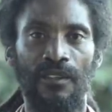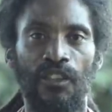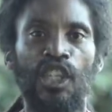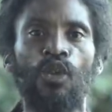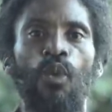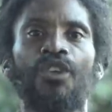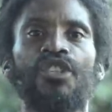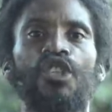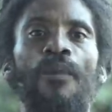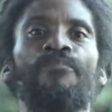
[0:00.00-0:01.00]
He was
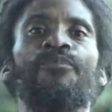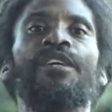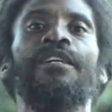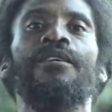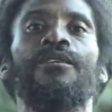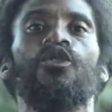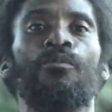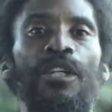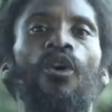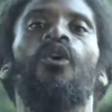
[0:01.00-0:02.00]
something to
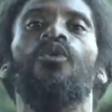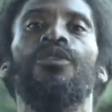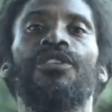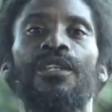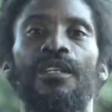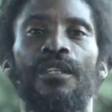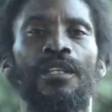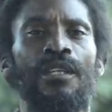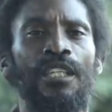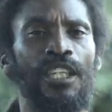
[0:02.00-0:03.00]
behold.
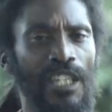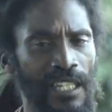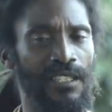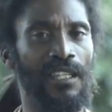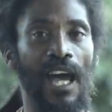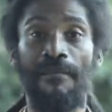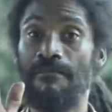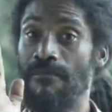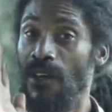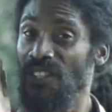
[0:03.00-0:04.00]
Yet, I
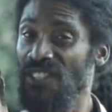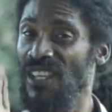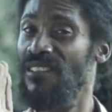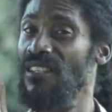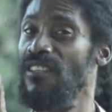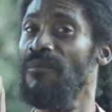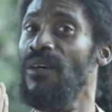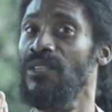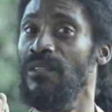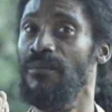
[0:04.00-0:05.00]
must say this
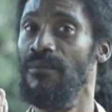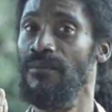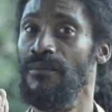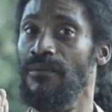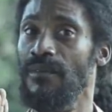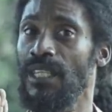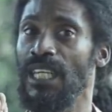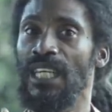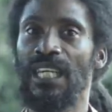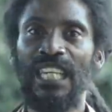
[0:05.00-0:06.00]
about him,
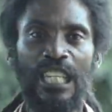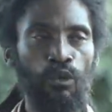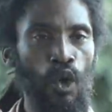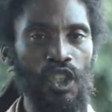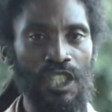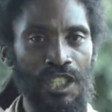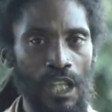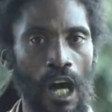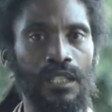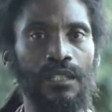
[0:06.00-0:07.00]
he was
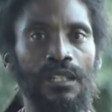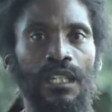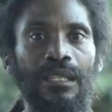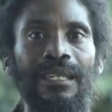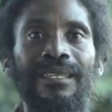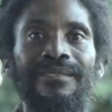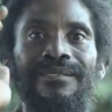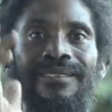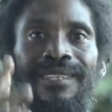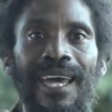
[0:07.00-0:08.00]
not
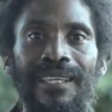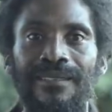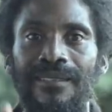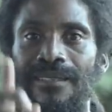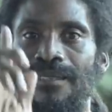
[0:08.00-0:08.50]
intense.